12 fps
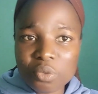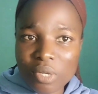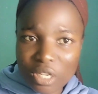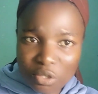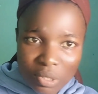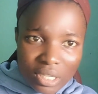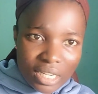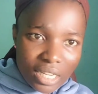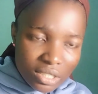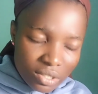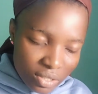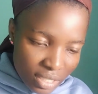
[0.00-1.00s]
We are doing
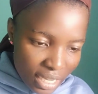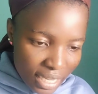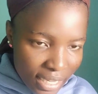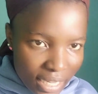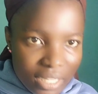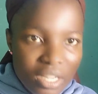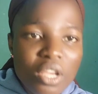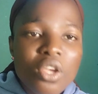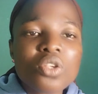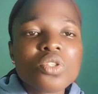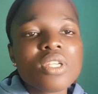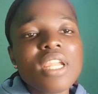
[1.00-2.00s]
that today again,
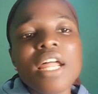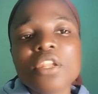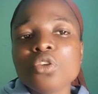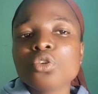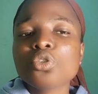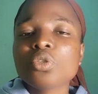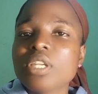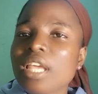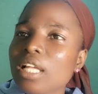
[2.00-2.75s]
so that you should